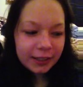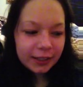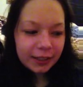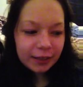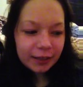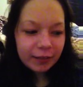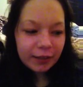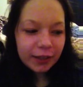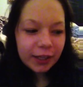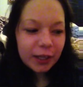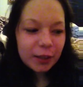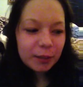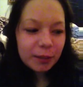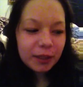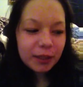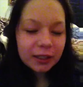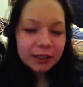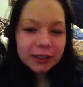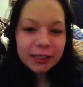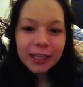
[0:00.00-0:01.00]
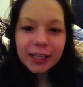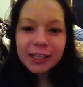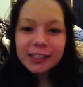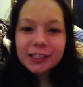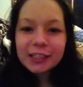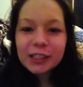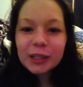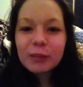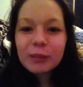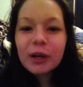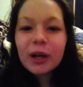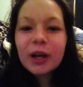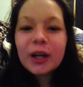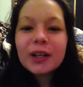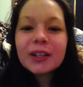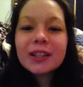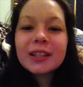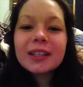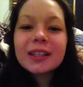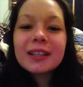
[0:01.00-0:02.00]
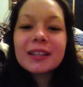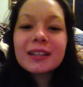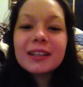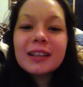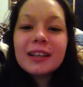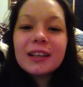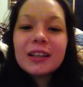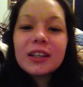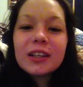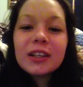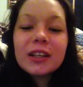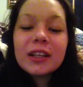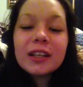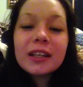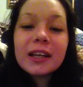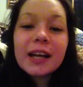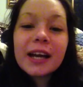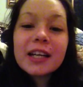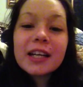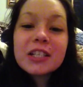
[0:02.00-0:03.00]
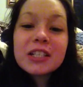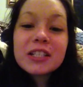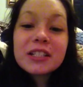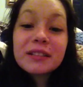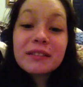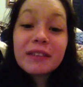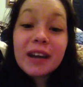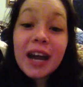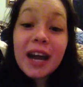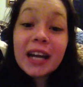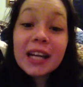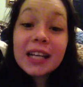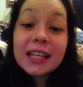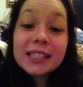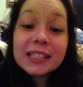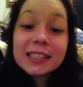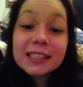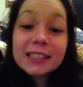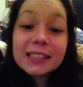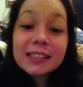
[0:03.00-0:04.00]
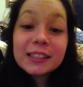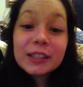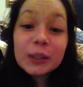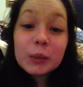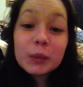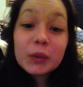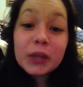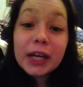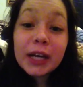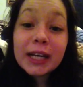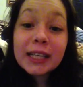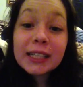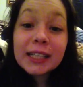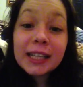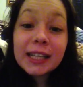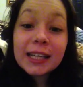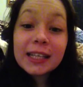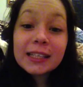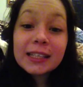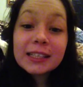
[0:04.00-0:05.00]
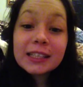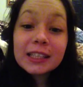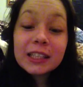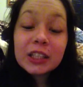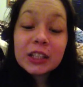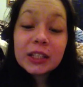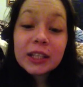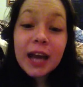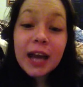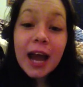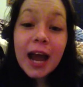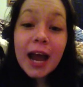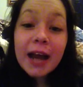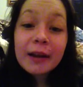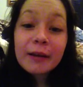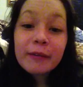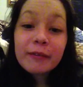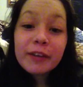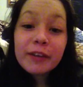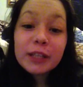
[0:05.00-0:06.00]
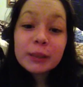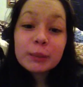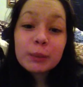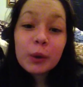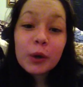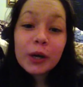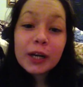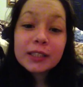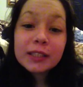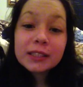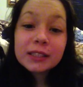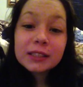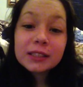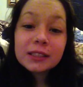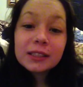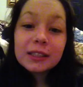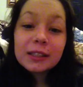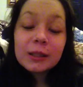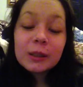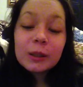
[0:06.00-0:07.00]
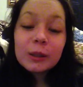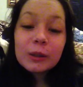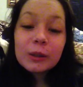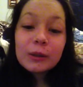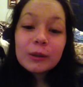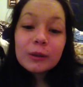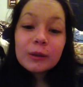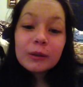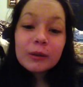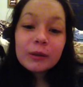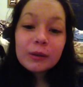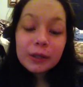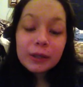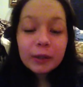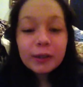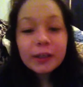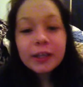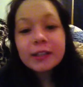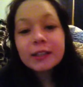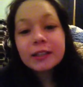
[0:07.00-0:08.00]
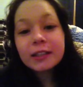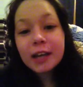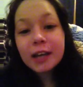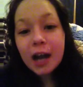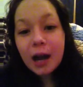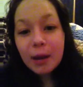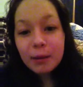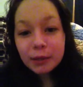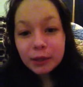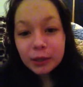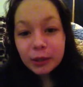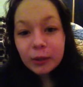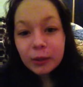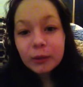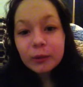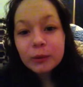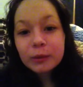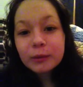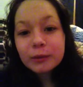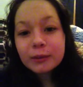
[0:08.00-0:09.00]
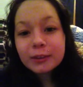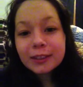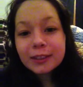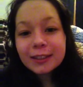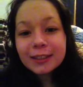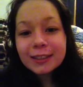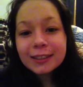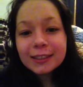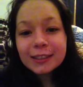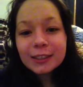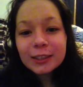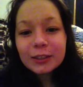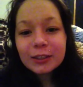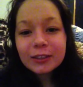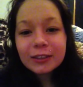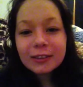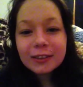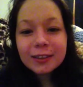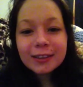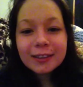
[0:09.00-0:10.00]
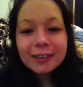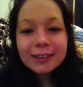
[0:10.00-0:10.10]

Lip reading: if you get a metal taste in your mouth, you either got gingivitis, you're pregnant, you're dying of fish poison, or you got the common cold. So,